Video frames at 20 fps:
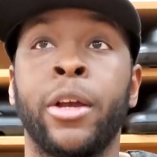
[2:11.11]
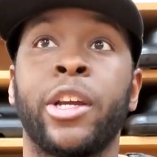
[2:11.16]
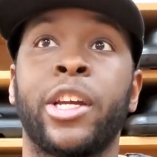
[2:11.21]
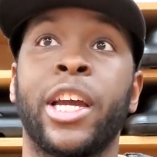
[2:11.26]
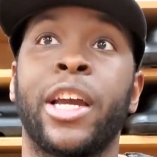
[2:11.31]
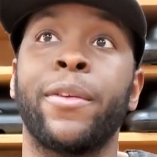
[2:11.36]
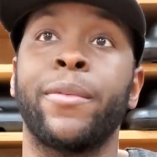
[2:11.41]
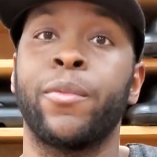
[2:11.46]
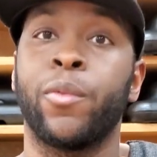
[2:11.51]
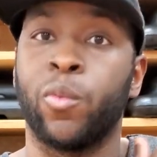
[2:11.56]

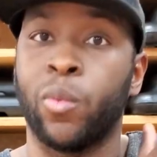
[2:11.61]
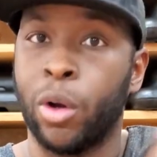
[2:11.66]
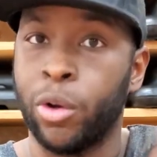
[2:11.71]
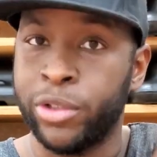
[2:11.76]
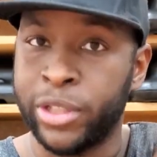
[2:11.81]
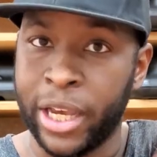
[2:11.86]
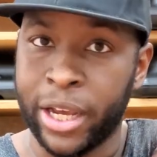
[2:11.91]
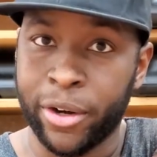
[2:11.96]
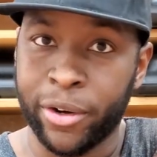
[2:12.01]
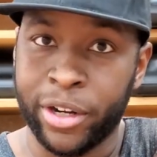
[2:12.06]
Okay,
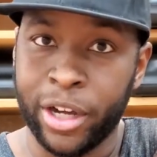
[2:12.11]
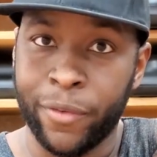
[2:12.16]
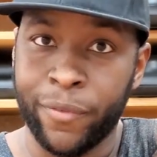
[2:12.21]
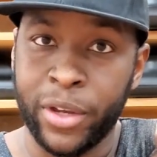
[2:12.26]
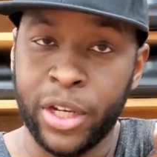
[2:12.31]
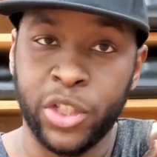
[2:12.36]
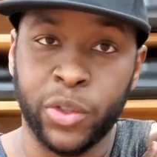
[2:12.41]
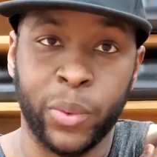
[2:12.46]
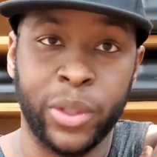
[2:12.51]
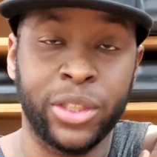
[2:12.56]
rotator
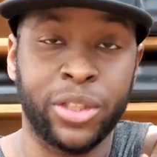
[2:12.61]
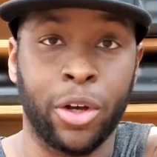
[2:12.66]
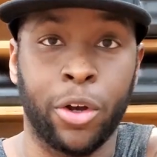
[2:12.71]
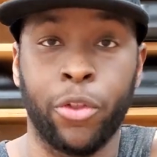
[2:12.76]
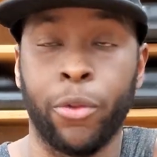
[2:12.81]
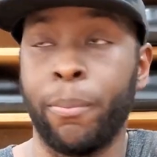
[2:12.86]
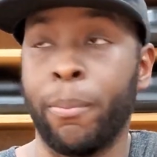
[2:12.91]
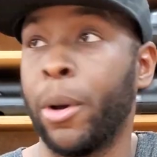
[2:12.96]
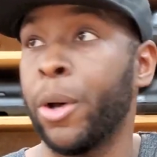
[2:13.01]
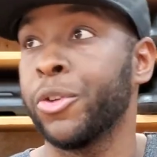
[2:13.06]
cuff injuries
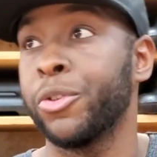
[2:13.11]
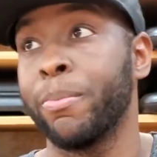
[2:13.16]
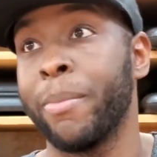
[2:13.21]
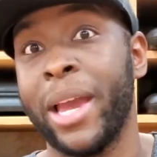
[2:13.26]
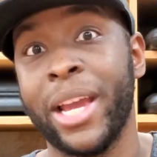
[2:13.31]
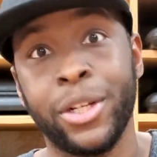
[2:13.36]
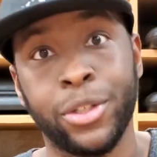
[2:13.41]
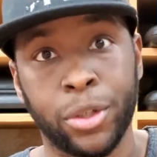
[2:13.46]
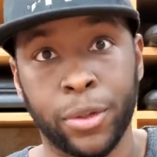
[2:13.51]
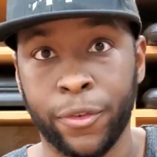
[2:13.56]
are the most
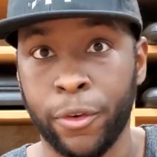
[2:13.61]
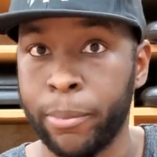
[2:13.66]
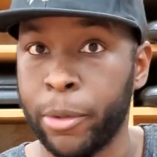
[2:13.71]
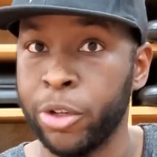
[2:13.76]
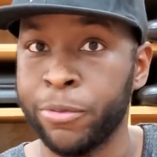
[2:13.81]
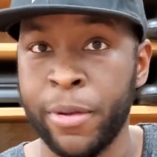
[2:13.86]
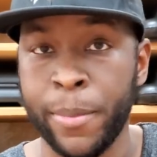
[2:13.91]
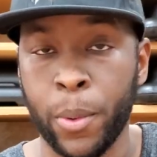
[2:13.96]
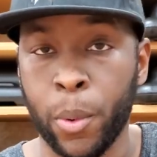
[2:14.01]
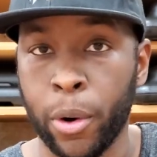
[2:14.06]
major for
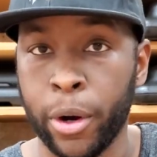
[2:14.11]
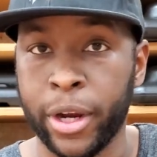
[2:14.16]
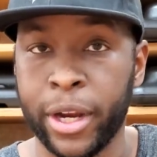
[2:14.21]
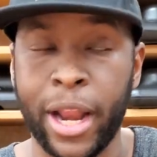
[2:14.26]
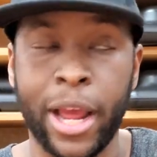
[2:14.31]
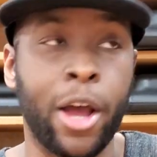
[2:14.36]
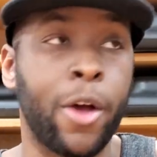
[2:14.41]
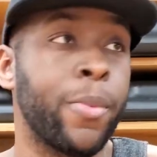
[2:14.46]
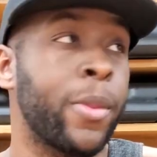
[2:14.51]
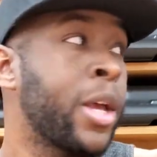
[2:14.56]
most people
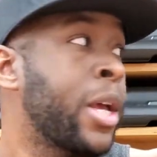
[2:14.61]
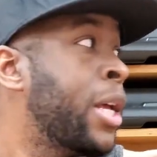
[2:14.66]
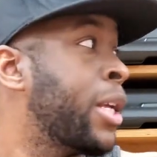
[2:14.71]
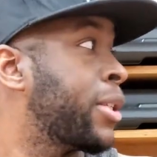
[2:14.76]
working out.